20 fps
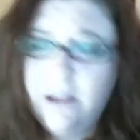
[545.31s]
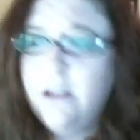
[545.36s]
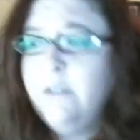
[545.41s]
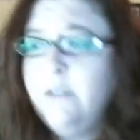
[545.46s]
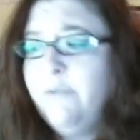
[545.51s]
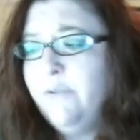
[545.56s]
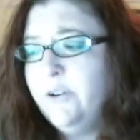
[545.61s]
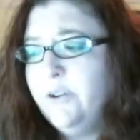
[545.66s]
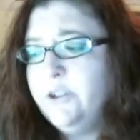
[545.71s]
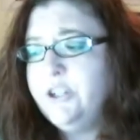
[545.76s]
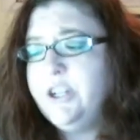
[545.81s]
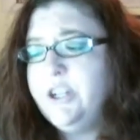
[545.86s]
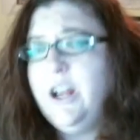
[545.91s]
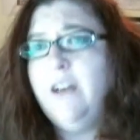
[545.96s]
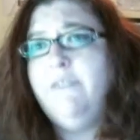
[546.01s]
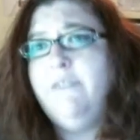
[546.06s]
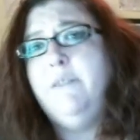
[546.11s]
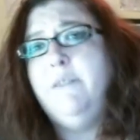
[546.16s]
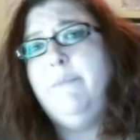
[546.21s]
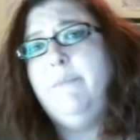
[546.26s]
First
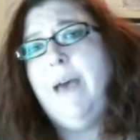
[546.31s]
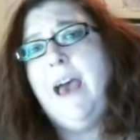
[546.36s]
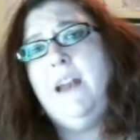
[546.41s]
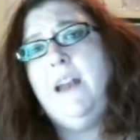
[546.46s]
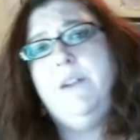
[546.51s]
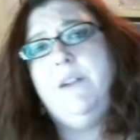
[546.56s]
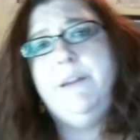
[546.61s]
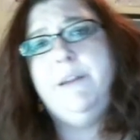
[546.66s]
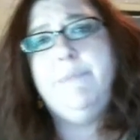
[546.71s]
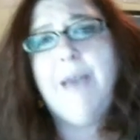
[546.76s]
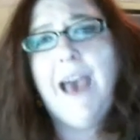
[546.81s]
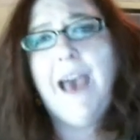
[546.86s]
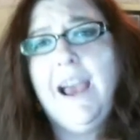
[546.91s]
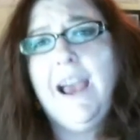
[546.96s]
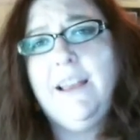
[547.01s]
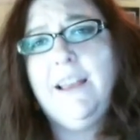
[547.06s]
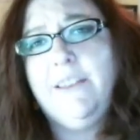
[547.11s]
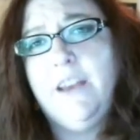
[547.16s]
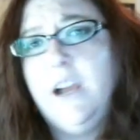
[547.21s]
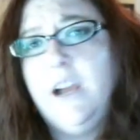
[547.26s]
off, the battery
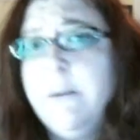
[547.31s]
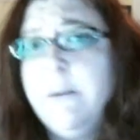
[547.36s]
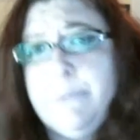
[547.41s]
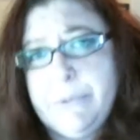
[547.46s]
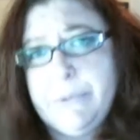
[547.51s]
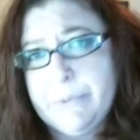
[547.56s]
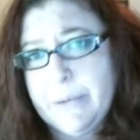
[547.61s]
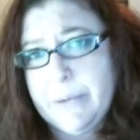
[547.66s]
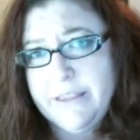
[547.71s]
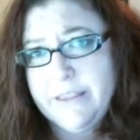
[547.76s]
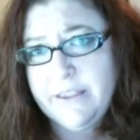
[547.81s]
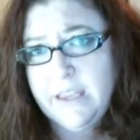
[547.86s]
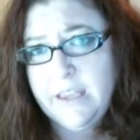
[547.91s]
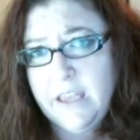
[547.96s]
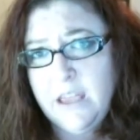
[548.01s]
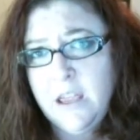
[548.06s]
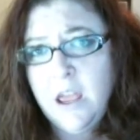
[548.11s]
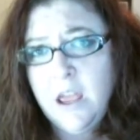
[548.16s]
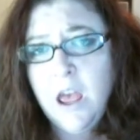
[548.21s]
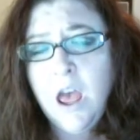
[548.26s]
pack that comes with
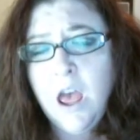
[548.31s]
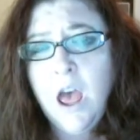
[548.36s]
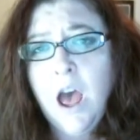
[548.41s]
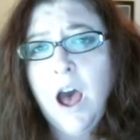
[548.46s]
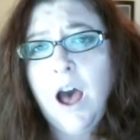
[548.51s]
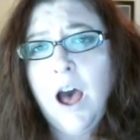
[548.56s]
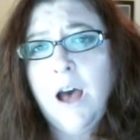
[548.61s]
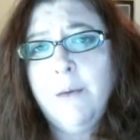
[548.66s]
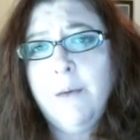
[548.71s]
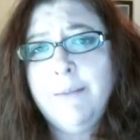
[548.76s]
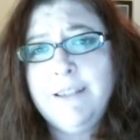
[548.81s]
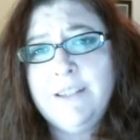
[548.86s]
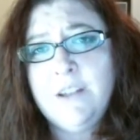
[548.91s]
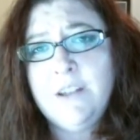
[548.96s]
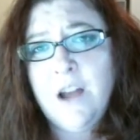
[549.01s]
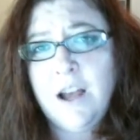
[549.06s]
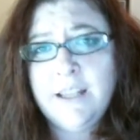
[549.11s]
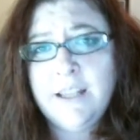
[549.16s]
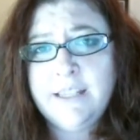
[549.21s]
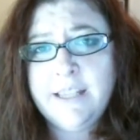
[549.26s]
it um, is
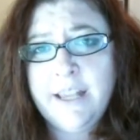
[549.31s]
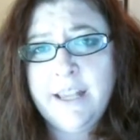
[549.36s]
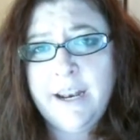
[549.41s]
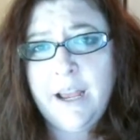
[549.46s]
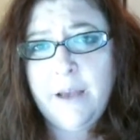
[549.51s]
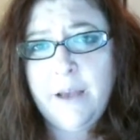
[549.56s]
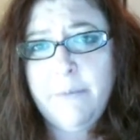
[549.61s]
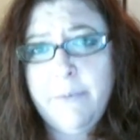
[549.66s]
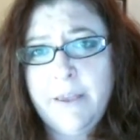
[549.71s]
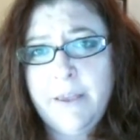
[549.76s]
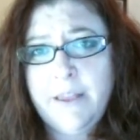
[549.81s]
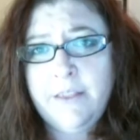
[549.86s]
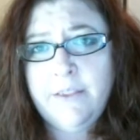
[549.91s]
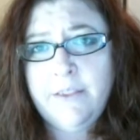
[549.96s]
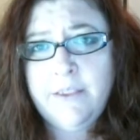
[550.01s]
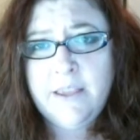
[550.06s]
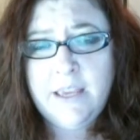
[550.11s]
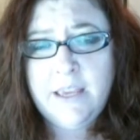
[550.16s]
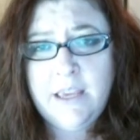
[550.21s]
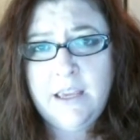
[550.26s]
not set up in
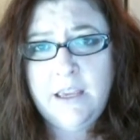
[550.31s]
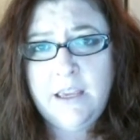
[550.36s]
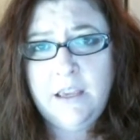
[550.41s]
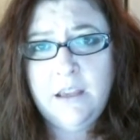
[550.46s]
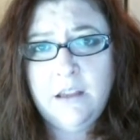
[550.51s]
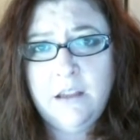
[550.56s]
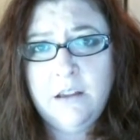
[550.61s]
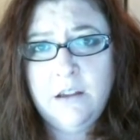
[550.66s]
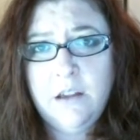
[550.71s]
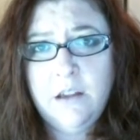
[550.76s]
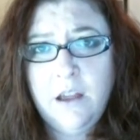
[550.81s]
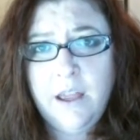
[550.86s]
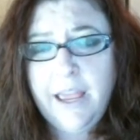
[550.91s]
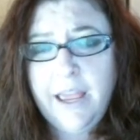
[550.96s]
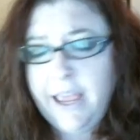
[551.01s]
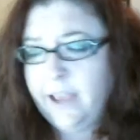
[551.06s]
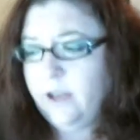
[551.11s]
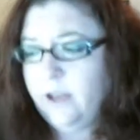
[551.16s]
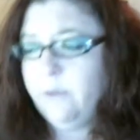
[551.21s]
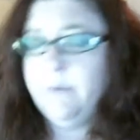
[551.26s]
the,
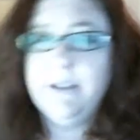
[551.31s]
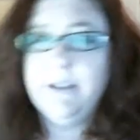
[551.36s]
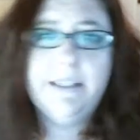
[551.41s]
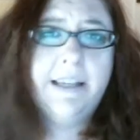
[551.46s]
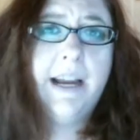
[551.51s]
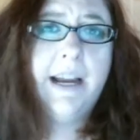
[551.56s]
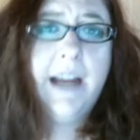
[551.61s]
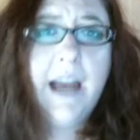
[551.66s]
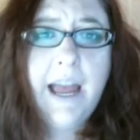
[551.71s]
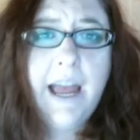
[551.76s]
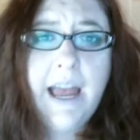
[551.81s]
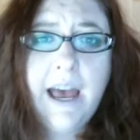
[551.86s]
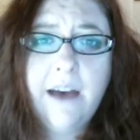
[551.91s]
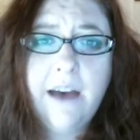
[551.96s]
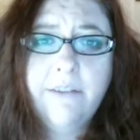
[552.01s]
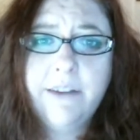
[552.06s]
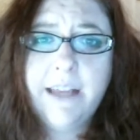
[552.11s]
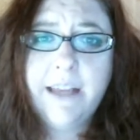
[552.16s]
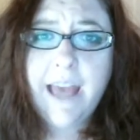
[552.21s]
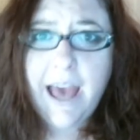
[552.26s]
hang on one sec, I
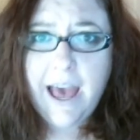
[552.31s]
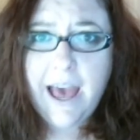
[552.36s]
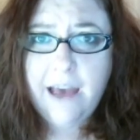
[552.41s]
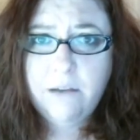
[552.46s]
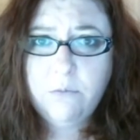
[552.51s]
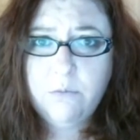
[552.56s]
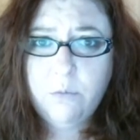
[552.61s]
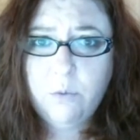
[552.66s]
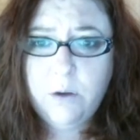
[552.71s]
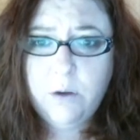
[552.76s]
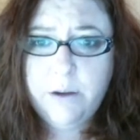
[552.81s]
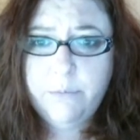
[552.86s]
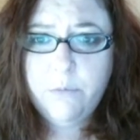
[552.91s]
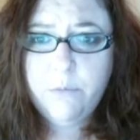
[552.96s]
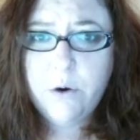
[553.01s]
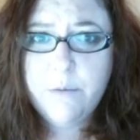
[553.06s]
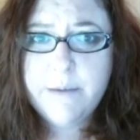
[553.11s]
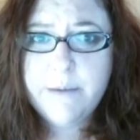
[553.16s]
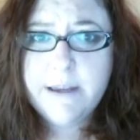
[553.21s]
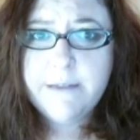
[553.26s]
have a cat, one
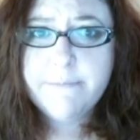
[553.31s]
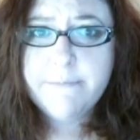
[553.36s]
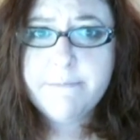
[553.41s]
moment.